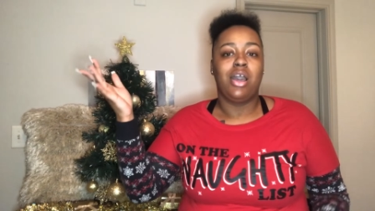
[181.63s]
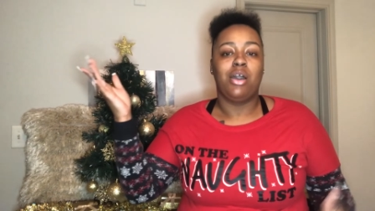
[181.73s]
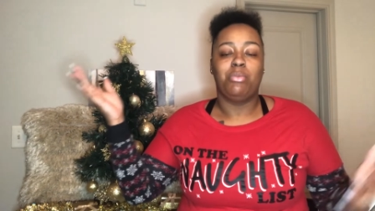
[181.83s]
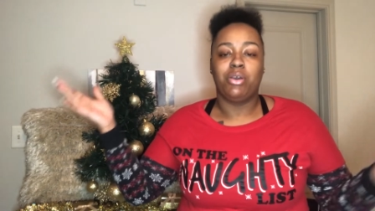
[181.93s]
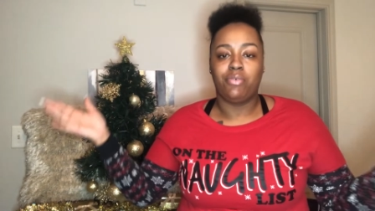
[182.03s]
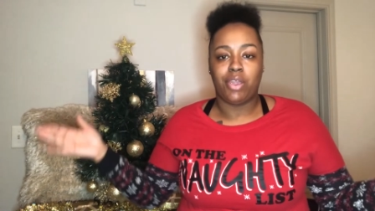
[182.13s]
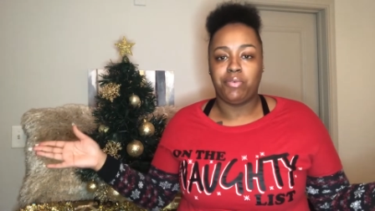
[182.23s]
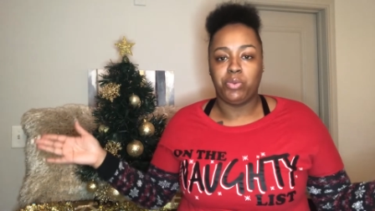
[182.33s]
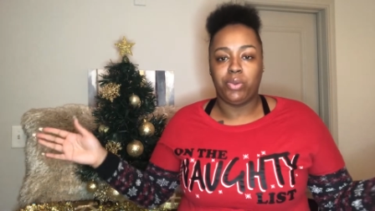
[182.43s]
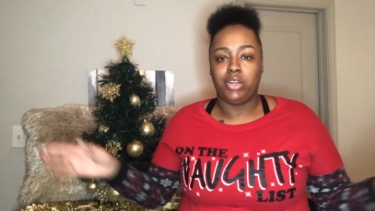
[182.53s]
above
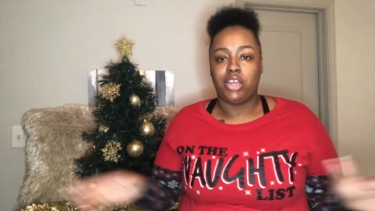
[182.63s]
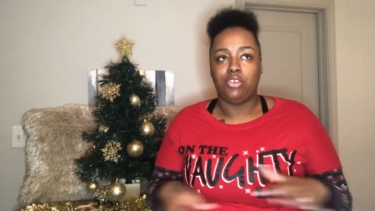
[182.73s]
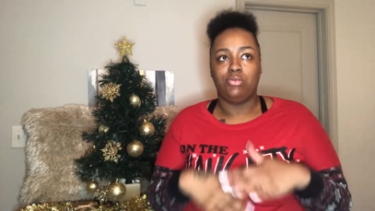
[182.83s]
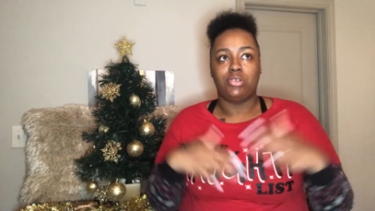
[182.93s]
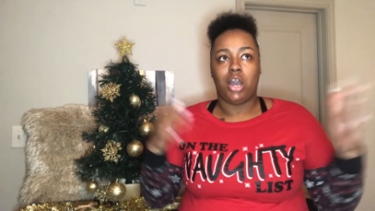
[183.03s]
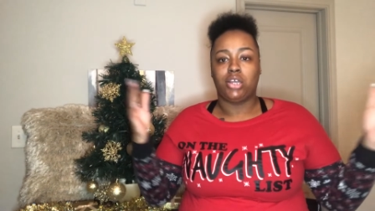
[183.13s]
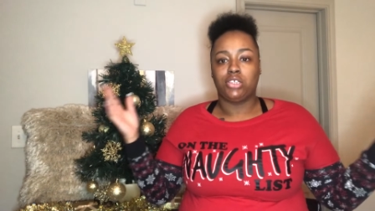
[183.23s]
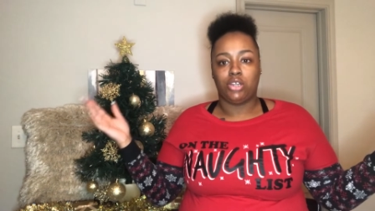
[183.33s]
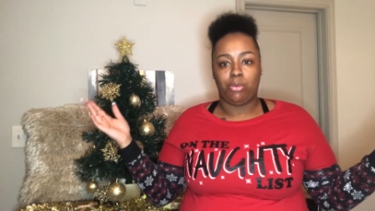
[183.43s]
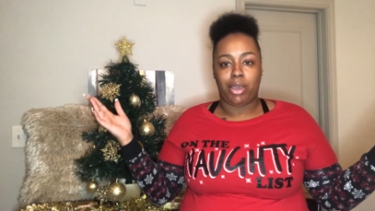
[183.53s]
everyone and you talk
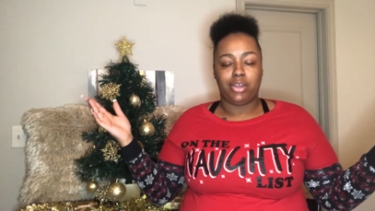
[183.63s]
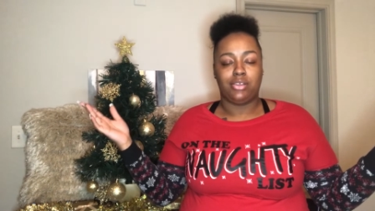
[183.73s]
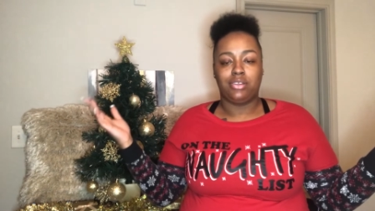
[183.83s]
to nobody.